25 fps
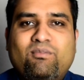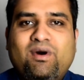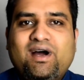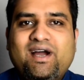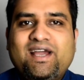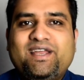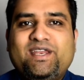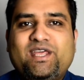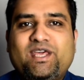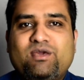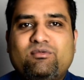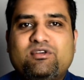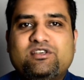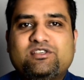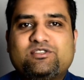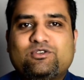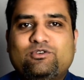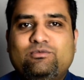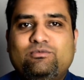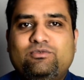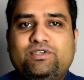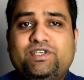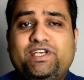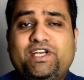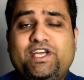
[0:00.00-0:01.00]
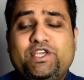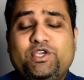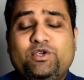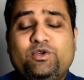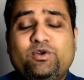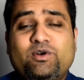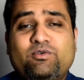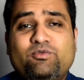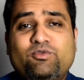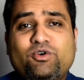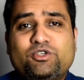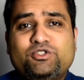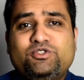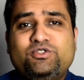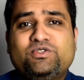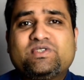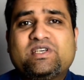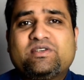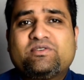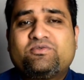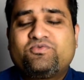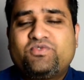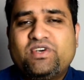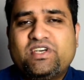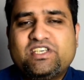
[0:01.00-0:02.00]
My name is Umar and you are watching a
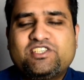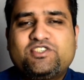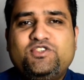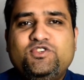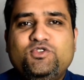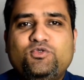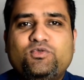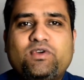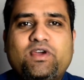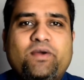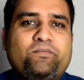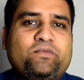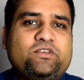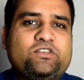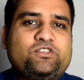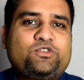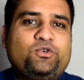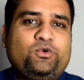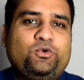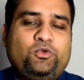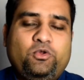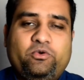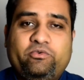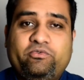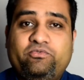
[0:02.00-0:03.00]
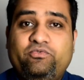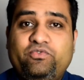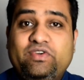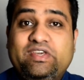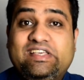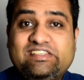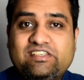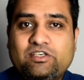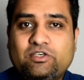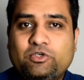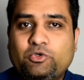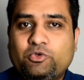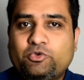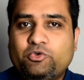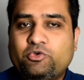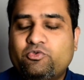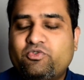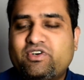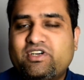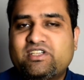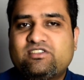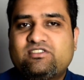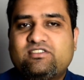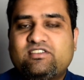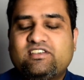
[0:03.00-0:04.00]
fresh new episode of Visa Guru
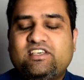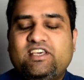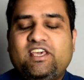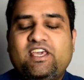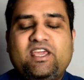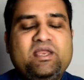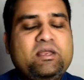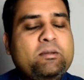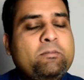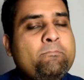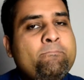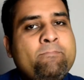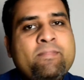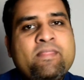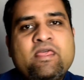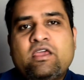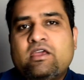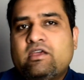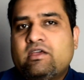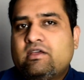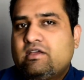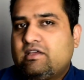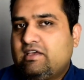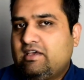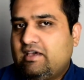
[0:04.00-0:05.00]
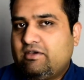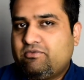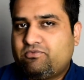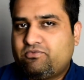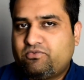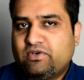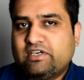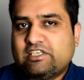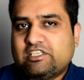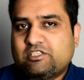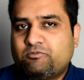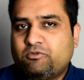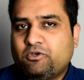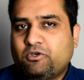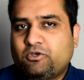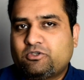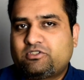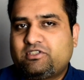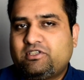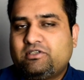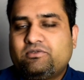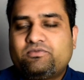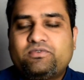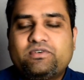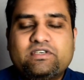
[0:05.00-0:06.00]
once again. First
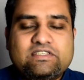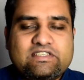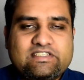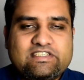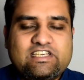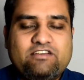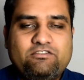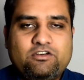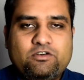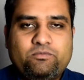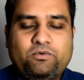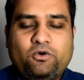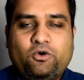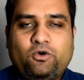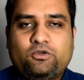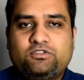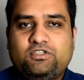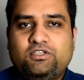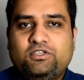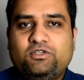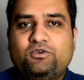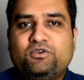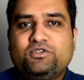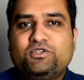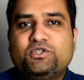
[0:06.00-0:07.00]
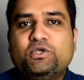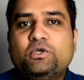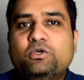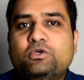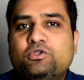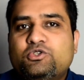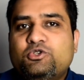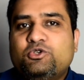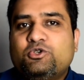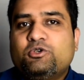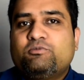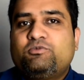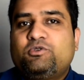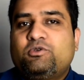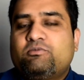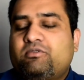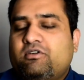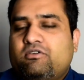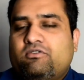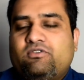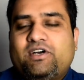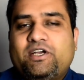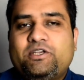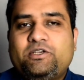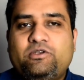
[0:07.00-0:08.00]
portal, first ever portal on YouTube to
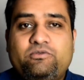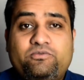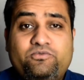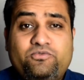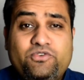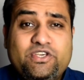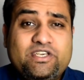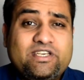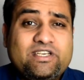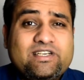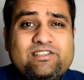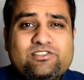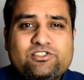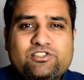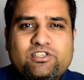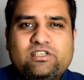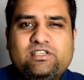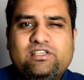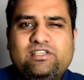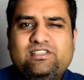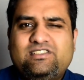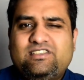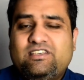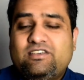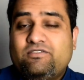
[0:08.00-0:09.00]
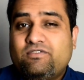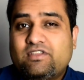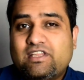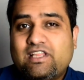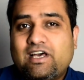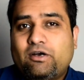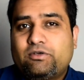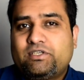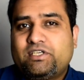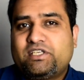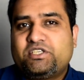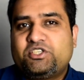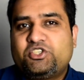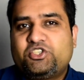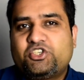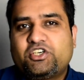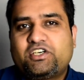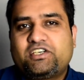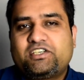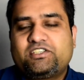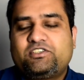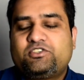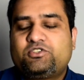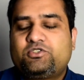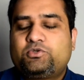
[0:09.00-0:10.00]
provide you free consultancy without any
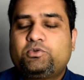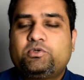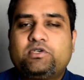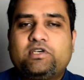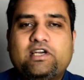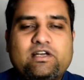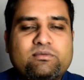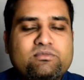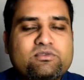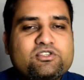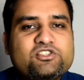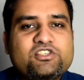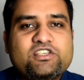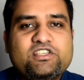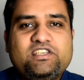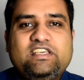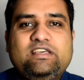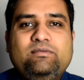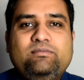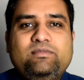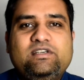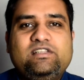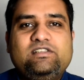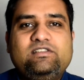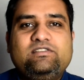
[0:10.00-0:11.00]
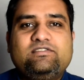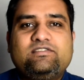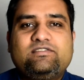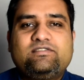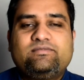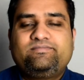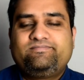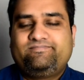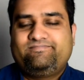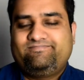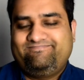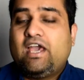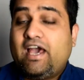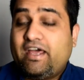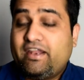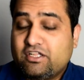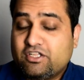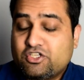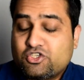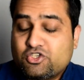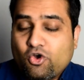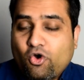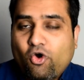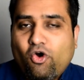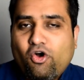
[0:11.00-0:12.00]
charges, through comments and emails. And
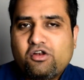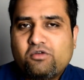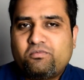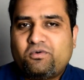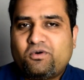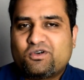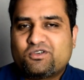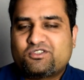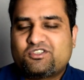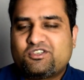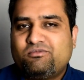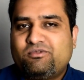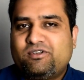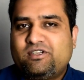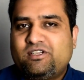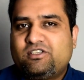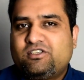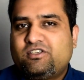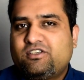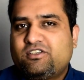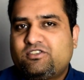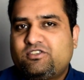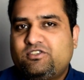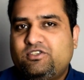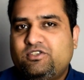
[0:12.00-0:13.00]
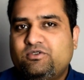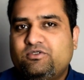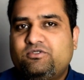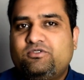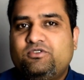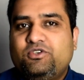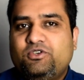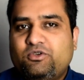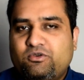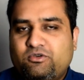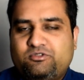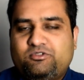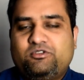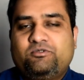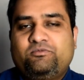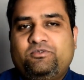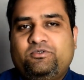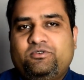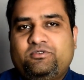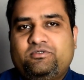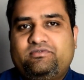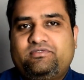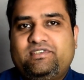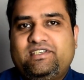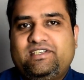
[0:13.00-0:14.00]
it's all possible just due to your
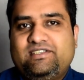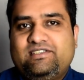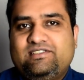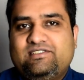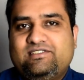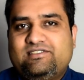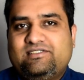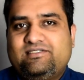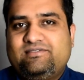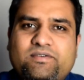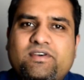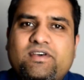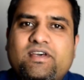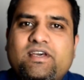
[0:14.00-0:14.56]
support, friends.